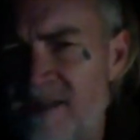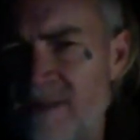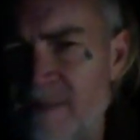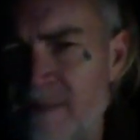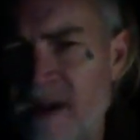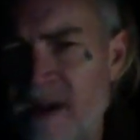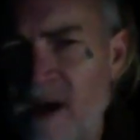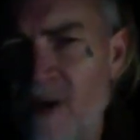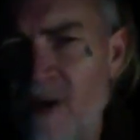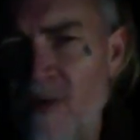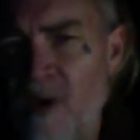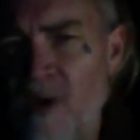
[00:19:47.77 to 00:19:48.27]

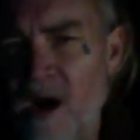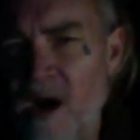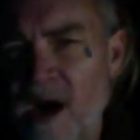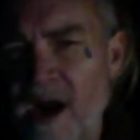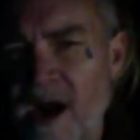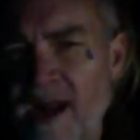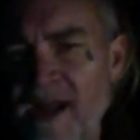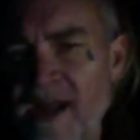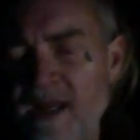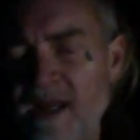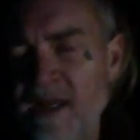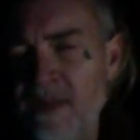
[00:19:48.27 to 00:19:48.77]
about
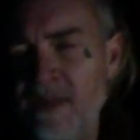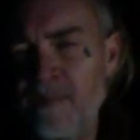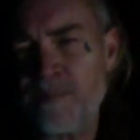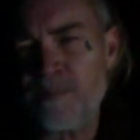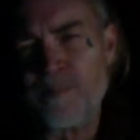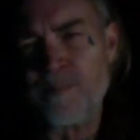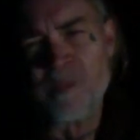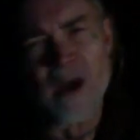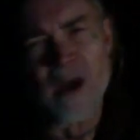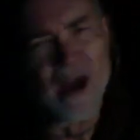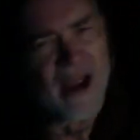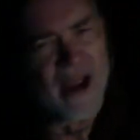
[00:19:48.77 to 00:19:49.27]
why
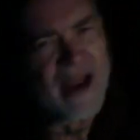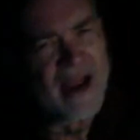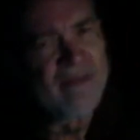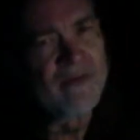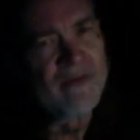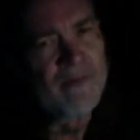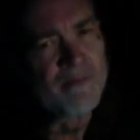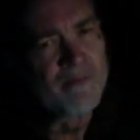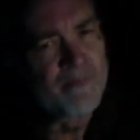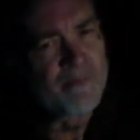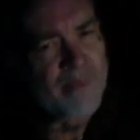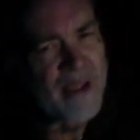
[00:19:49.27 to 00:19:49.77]
I
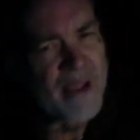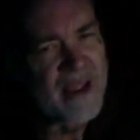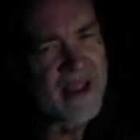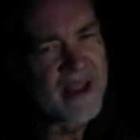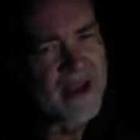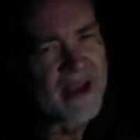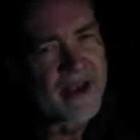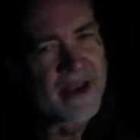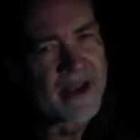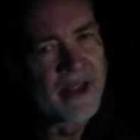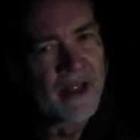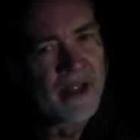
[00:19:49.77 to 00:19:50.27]
haven't
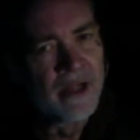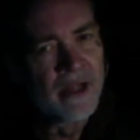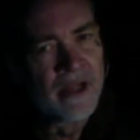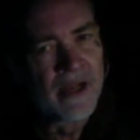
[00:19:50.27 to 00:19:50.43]
been